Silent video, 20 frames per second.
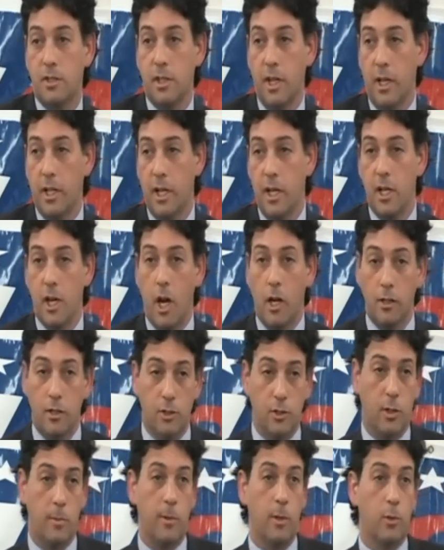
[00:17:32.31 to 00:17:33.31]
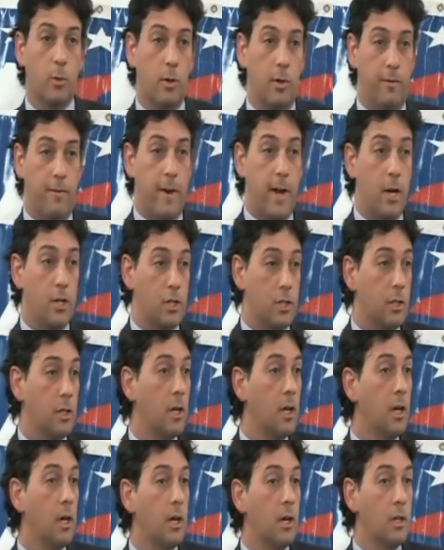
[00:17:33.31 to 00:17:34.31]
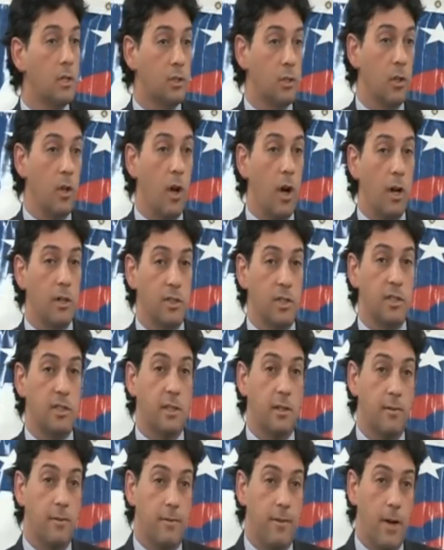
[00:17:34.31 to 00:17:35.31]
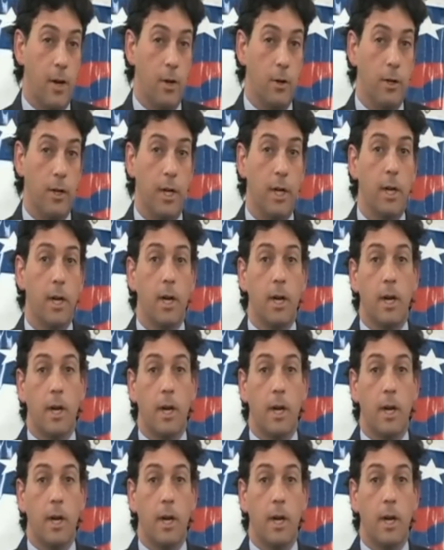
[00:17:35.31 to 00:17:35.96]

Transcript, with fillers: done in non discriminatory fashion, so long as it's done fairly,